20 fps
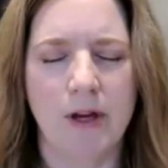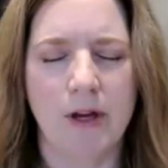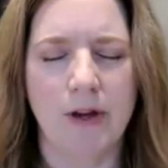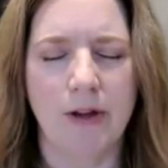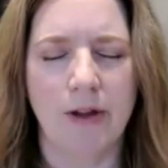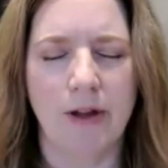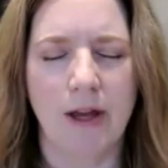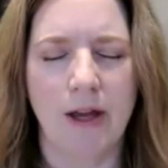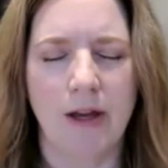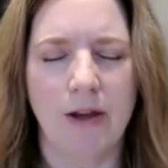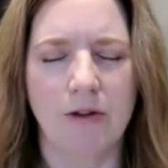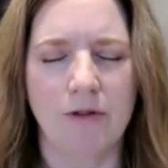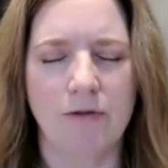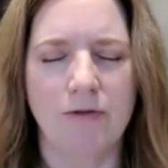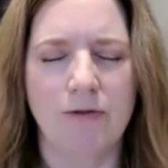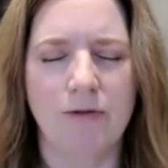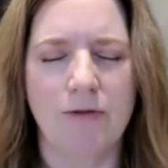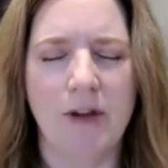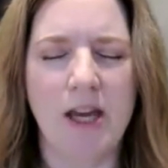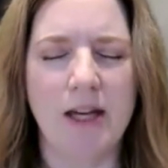feeling
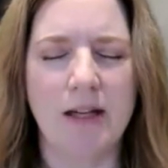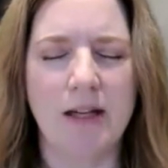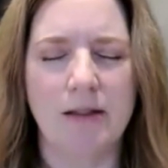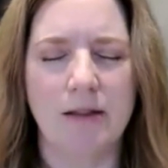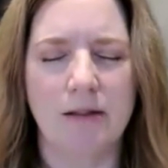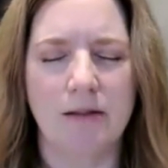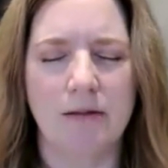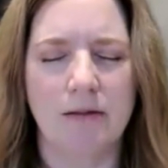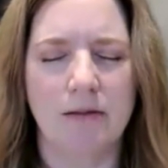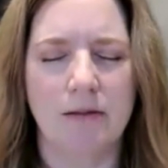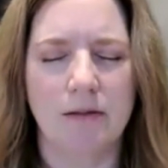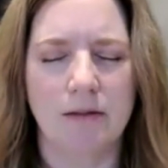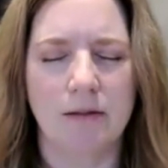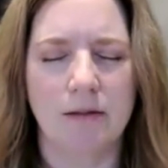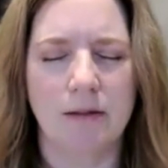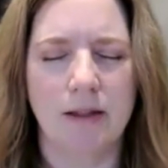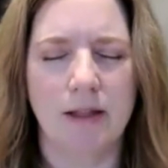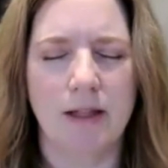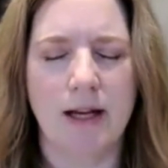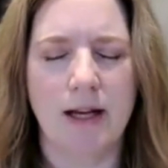your feet
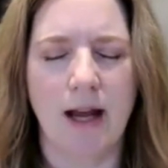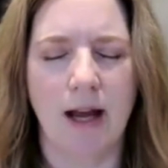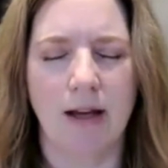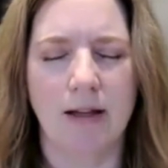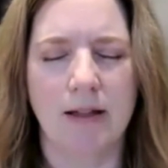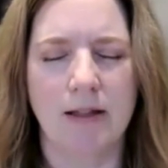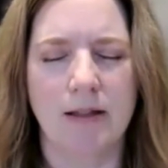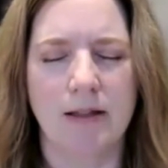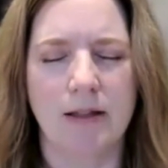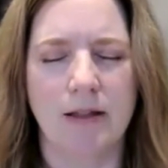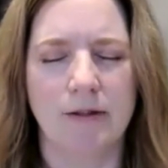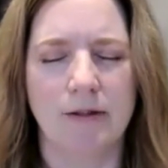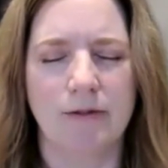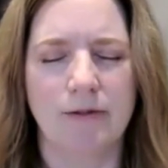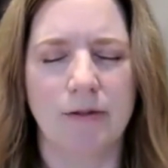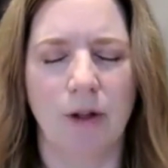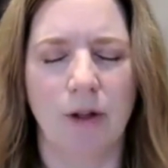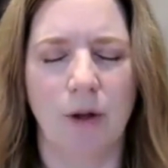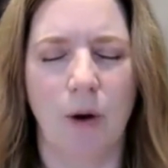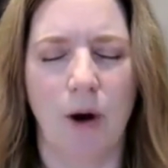connected to the
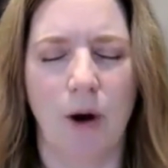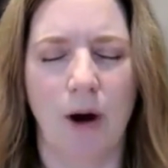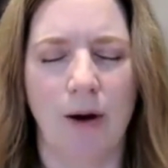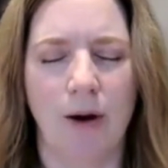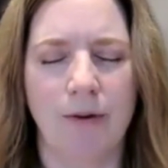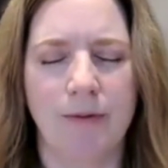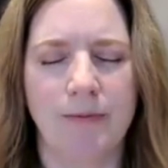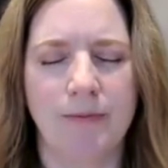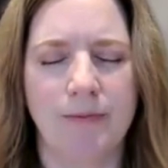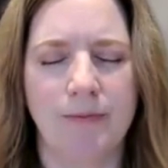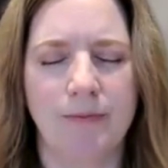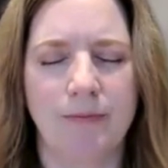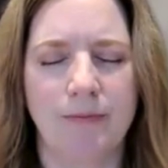floor.